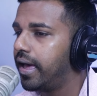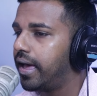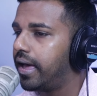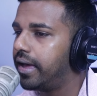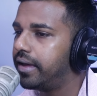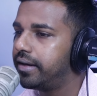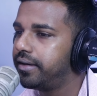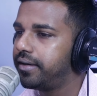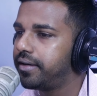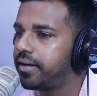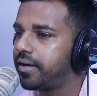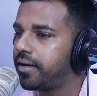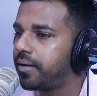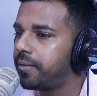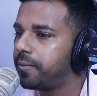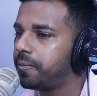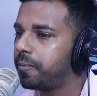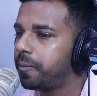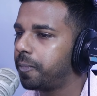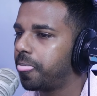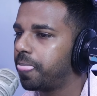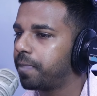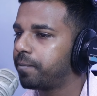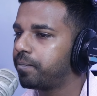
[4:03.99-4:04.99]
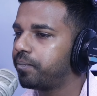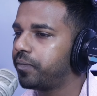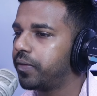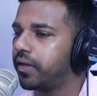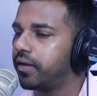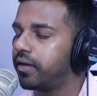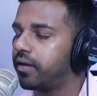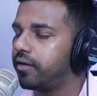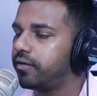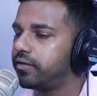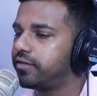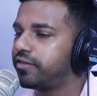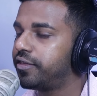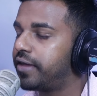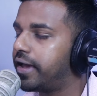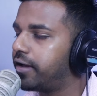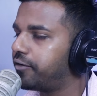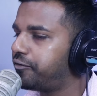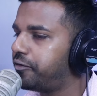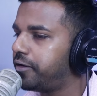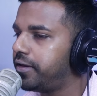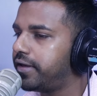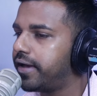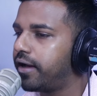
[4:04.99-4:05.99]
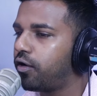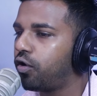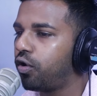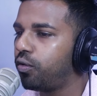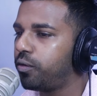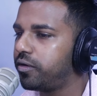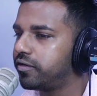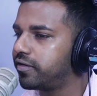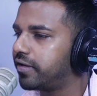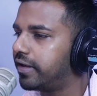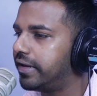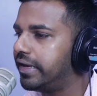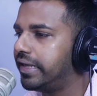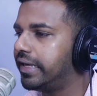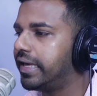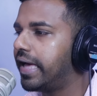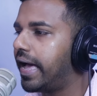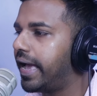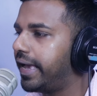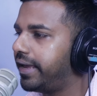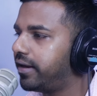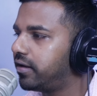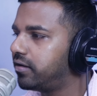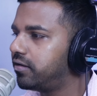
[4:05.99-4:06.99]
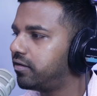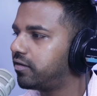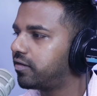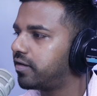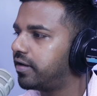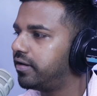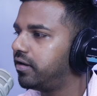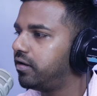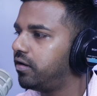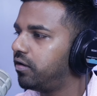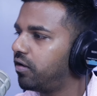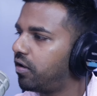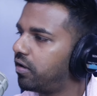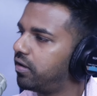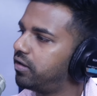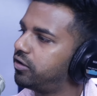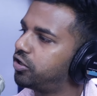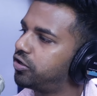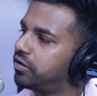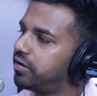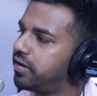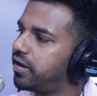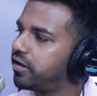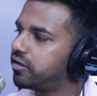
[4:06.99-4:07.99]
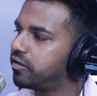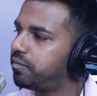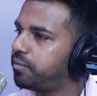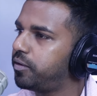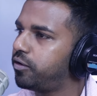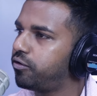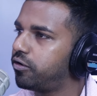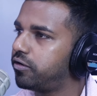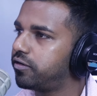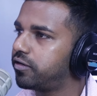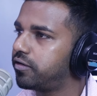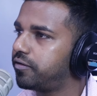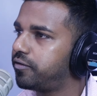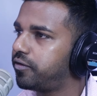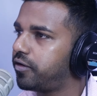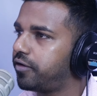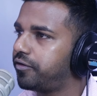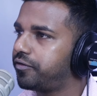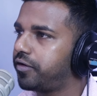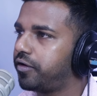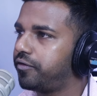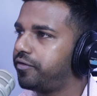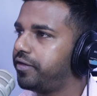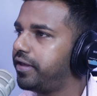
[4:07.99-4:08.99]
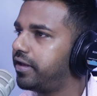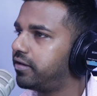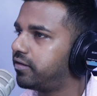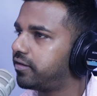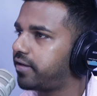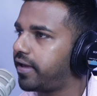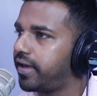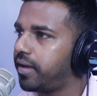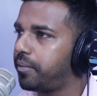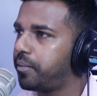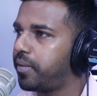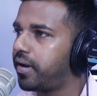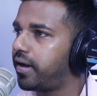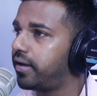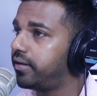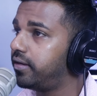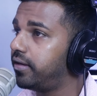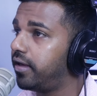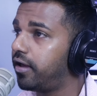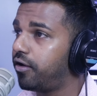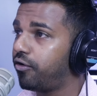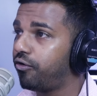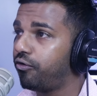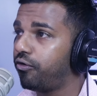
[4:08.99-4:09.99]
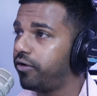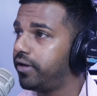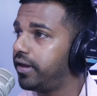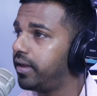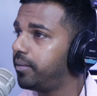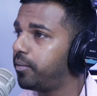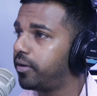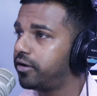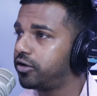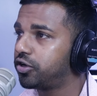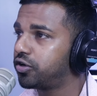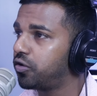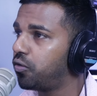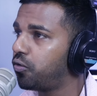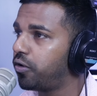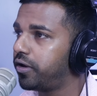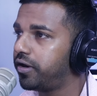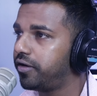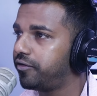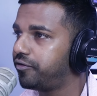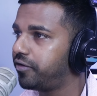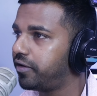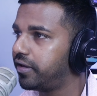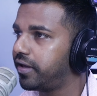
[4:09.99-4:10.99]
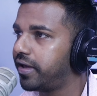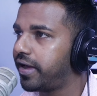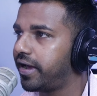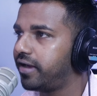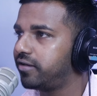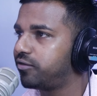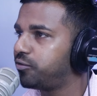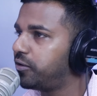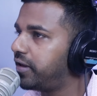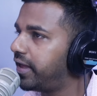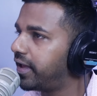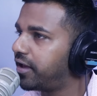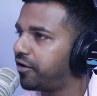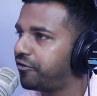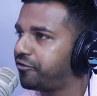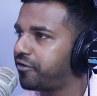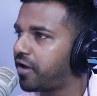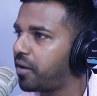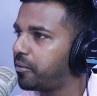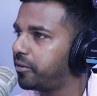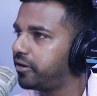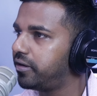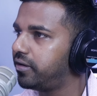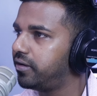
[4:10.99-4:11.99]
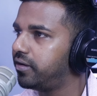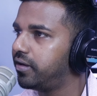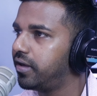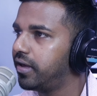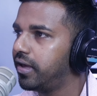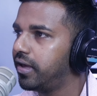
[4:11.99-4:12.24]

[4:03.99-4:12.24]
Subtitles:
And thankfully, I always had the guidance and the knowledge and the experience of the entire band. They are really a bunch of wonderful guys. We like a family.